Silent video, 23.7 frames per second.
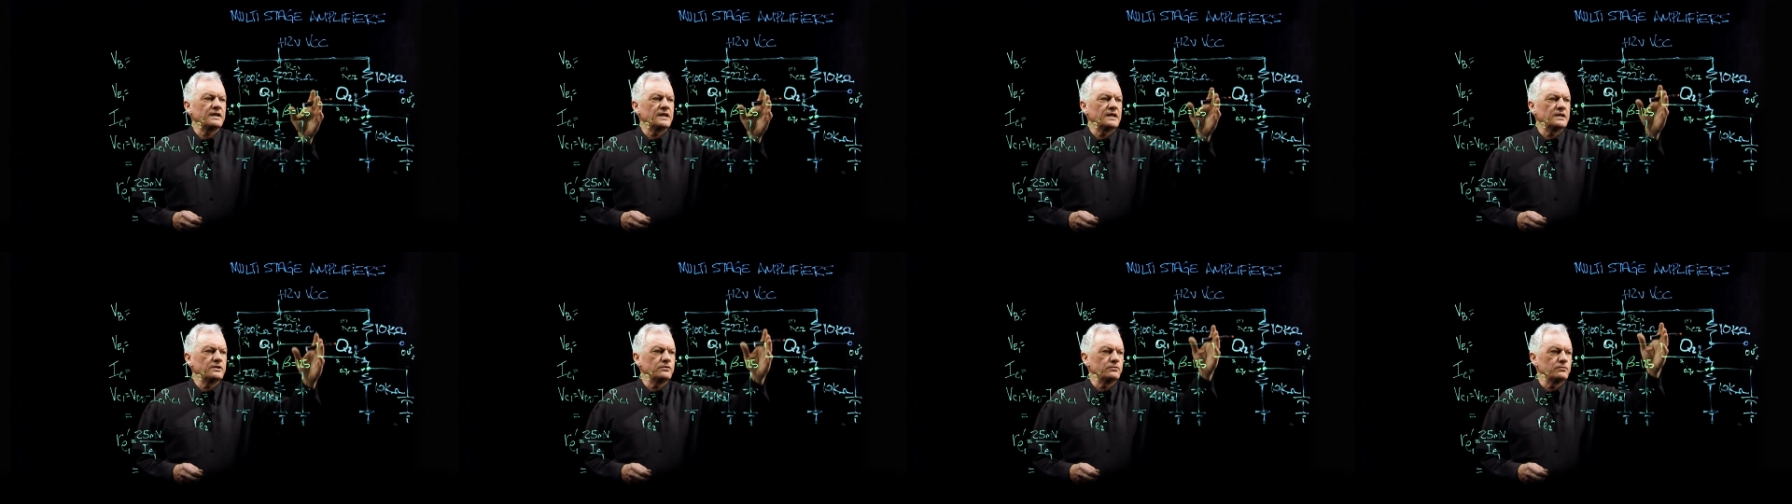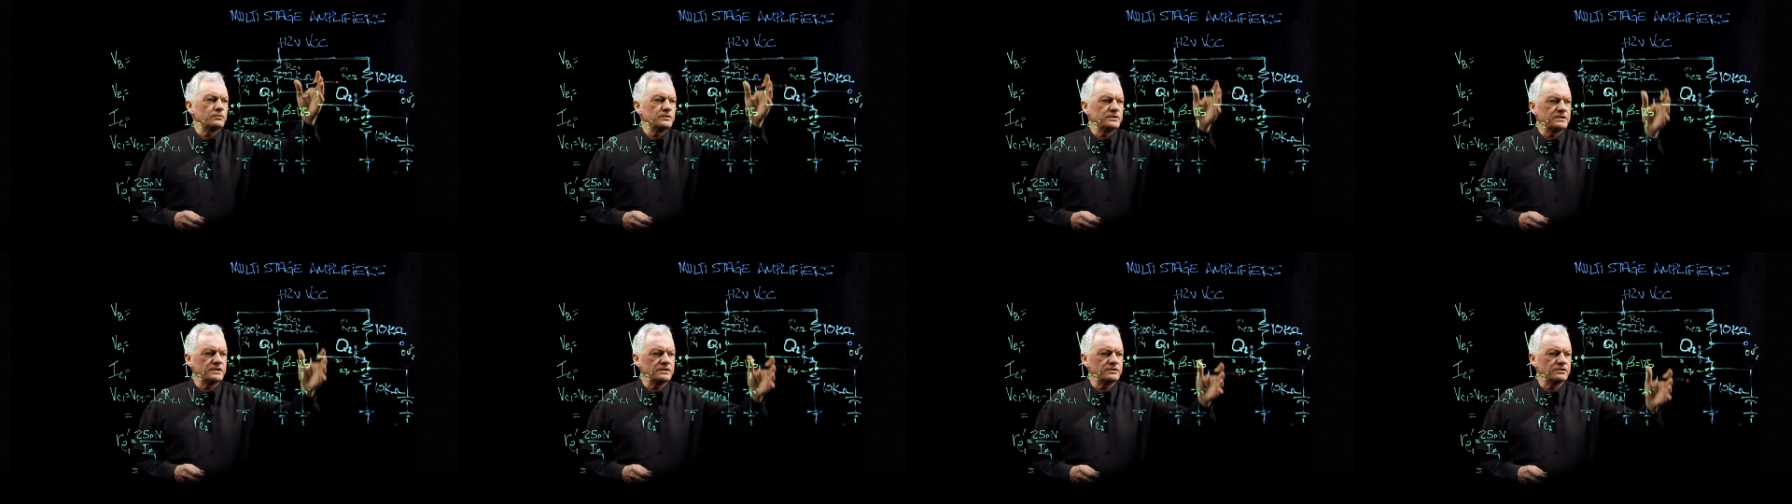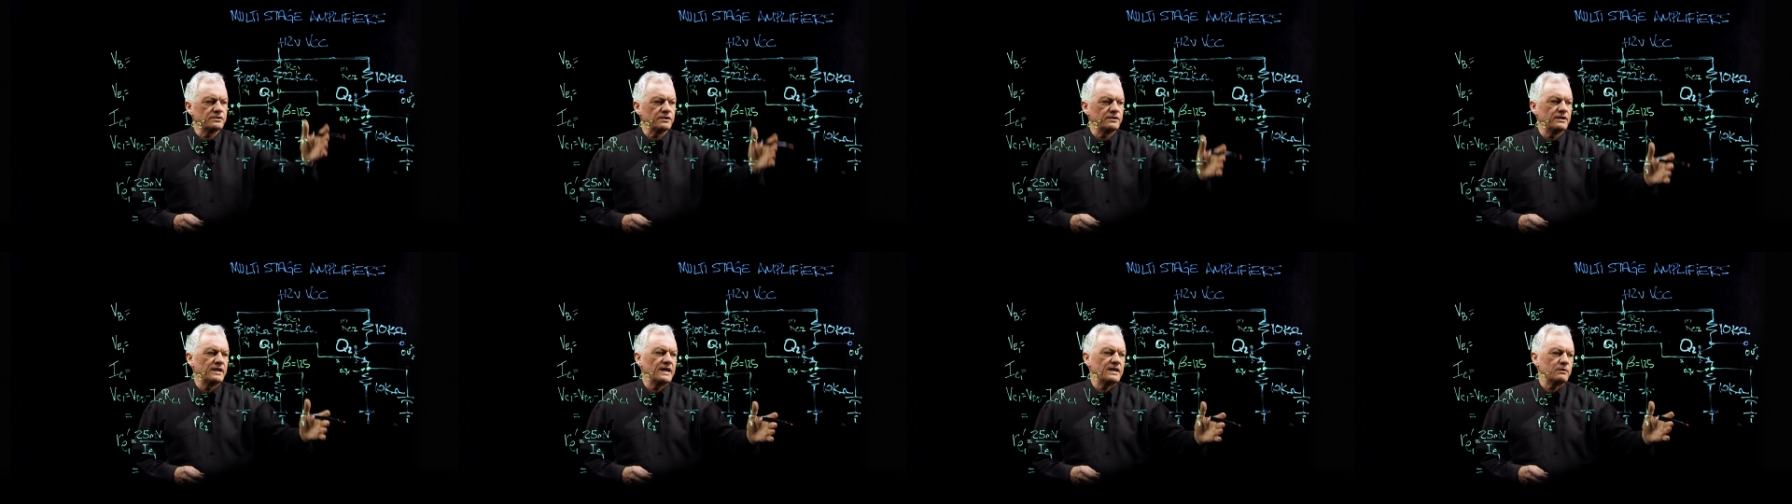and
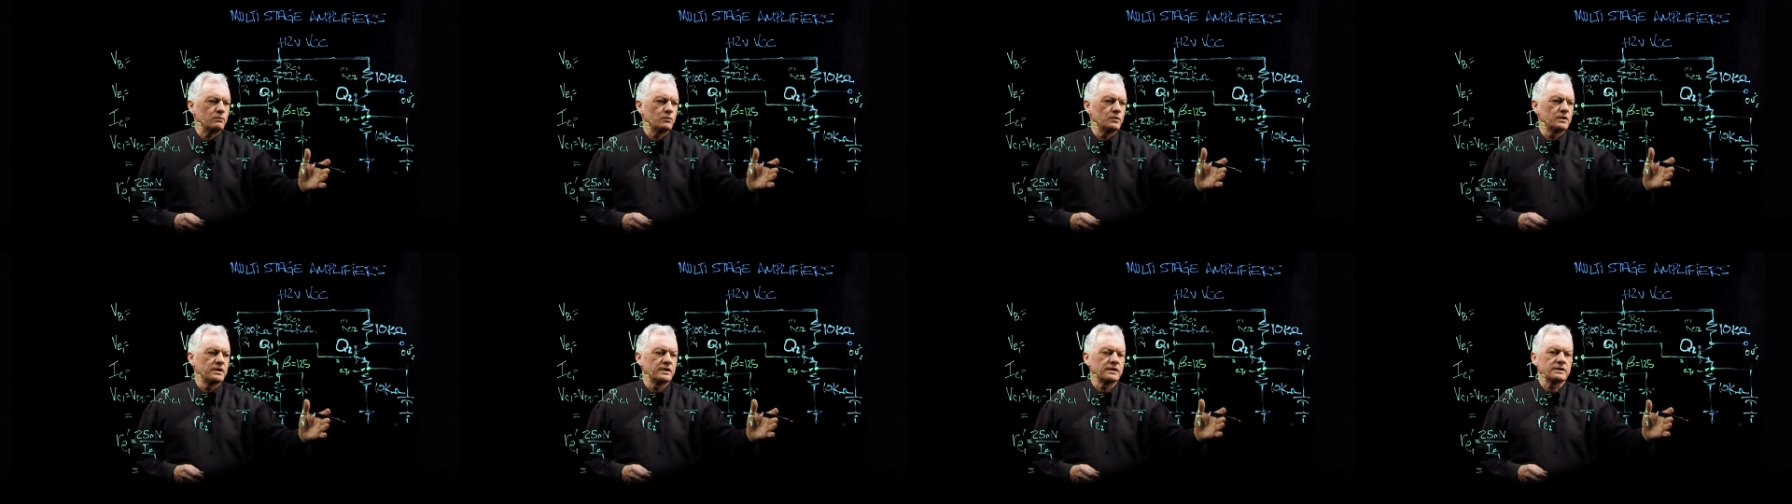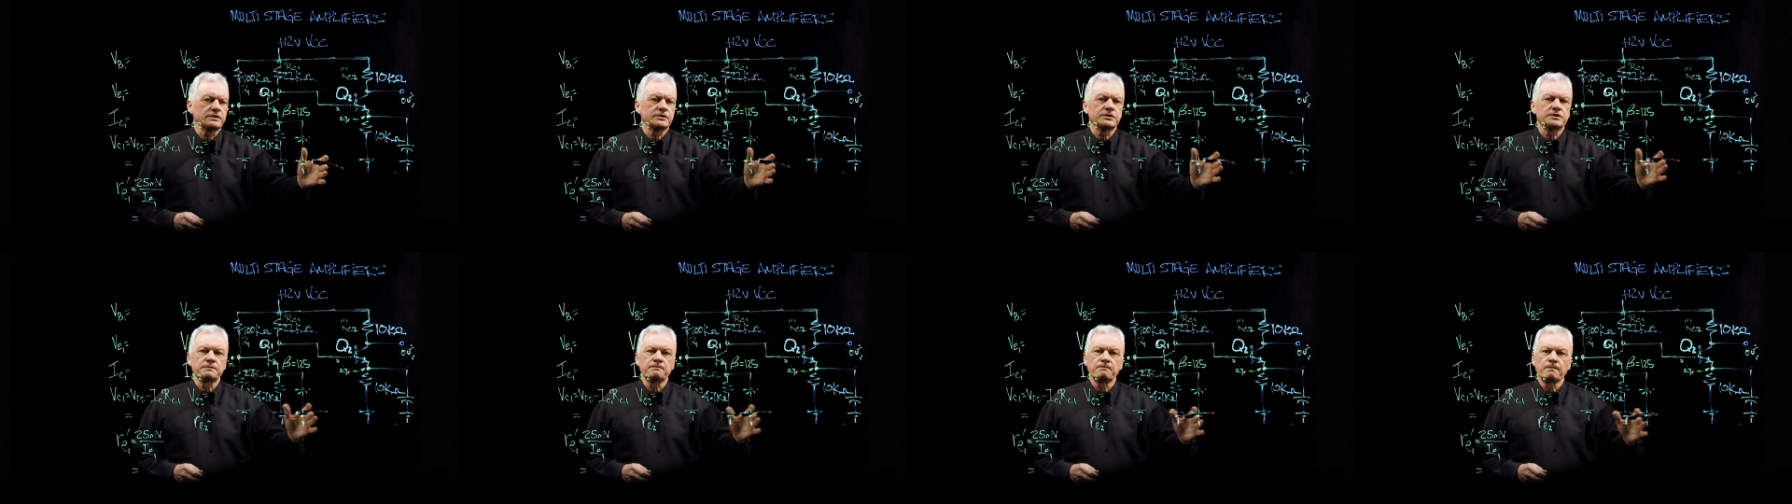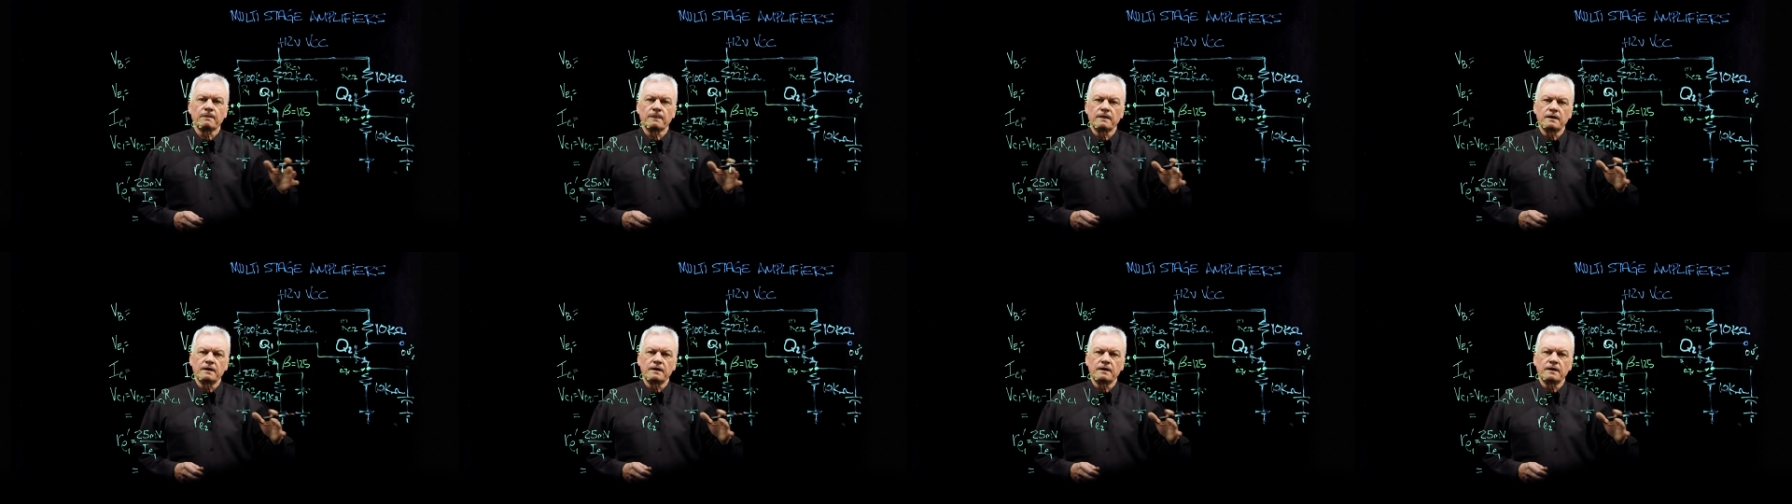resistor networks,